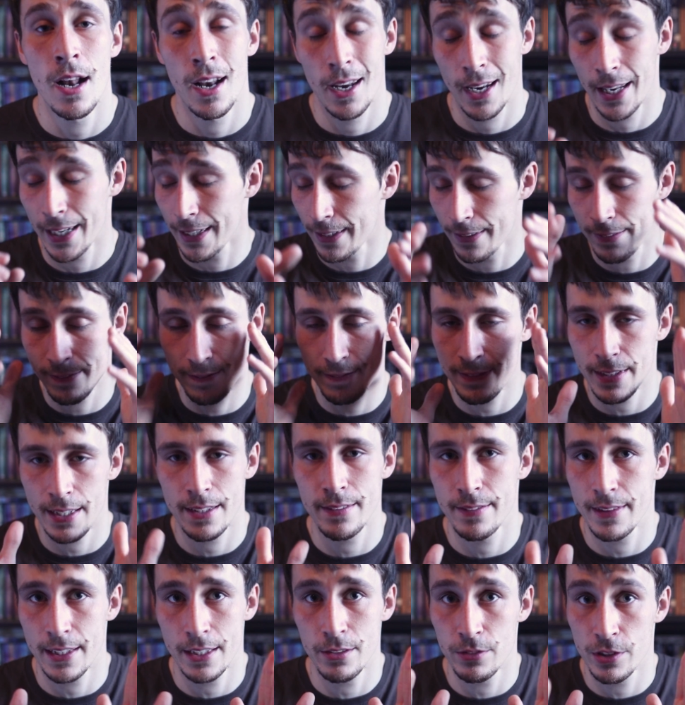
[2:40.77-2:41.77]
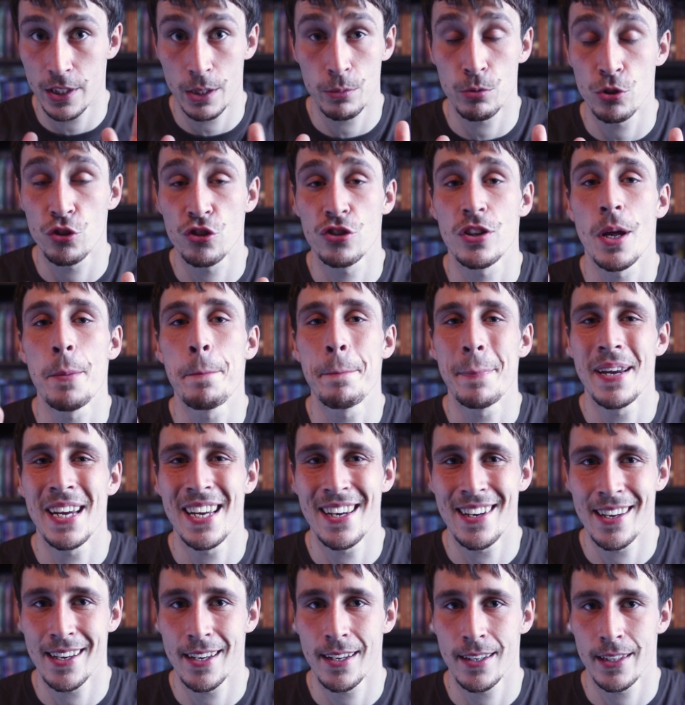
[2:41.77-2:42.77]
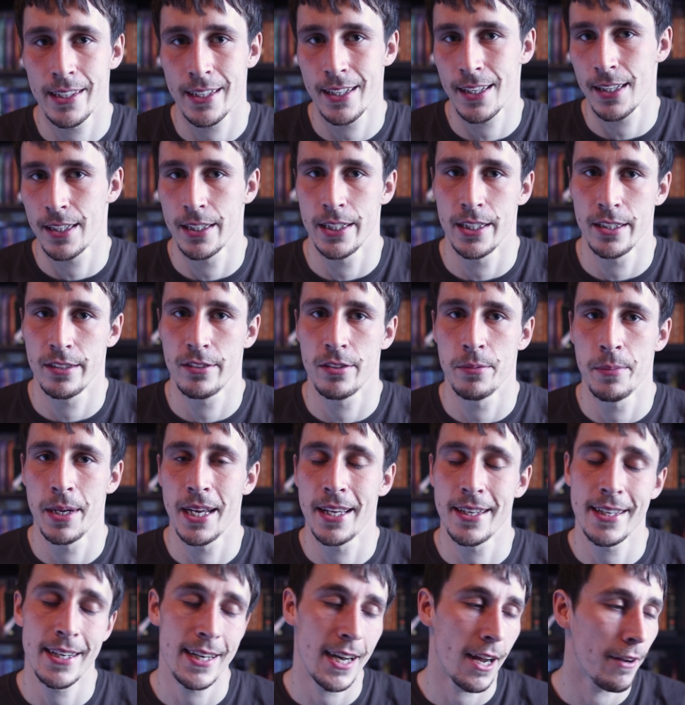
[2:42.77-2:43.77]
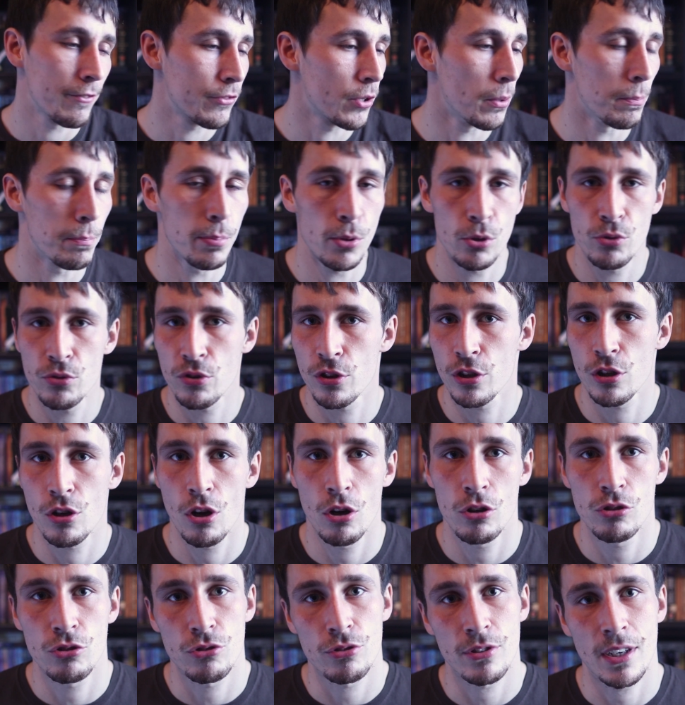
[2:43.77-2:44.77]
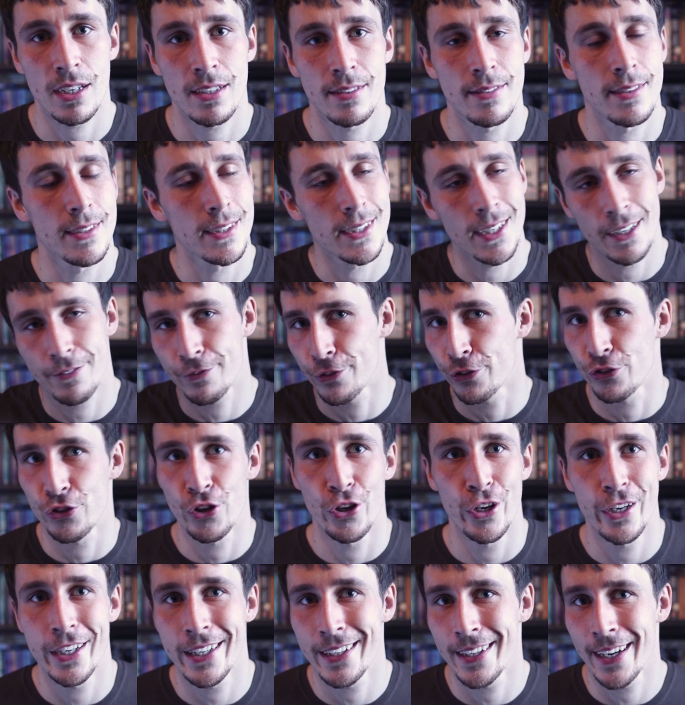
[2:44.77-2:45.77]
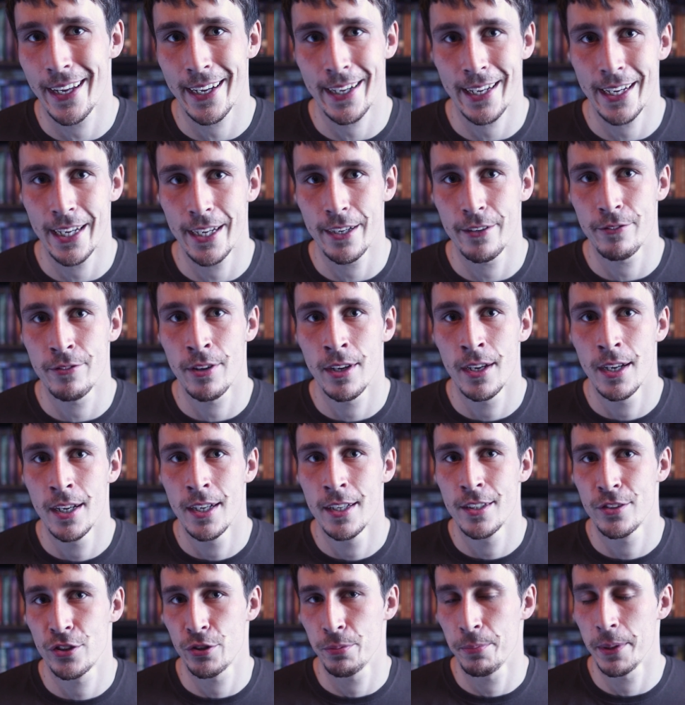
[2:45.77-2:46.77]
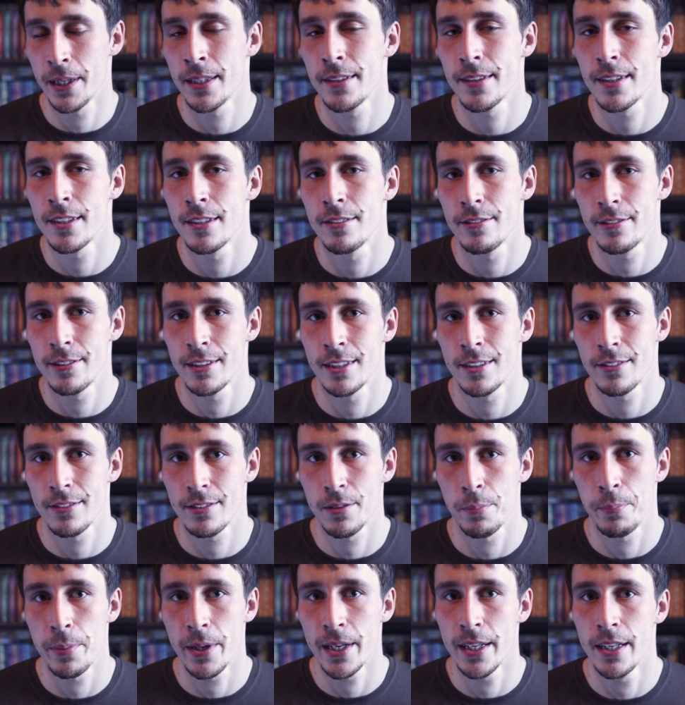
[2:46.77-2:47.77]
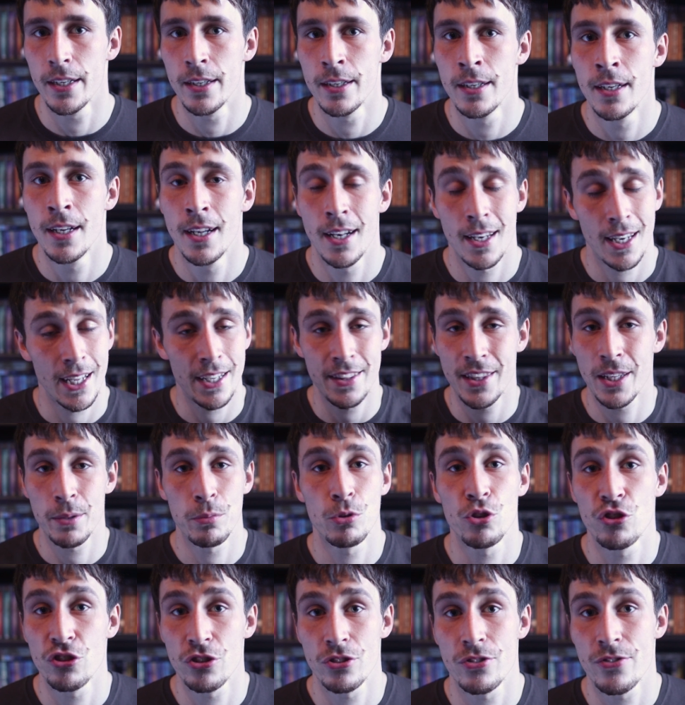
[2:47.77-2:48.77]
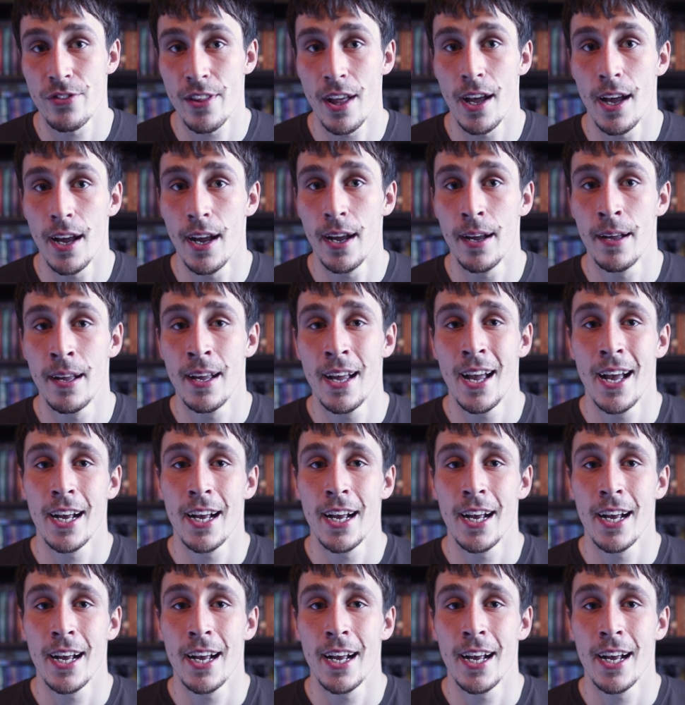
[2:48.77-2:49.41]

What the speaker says: Like, they were just immediately clear to me. I didn't have to boost the contrast. I didn't have to turn it negative to make these things appear. Like, they were just there.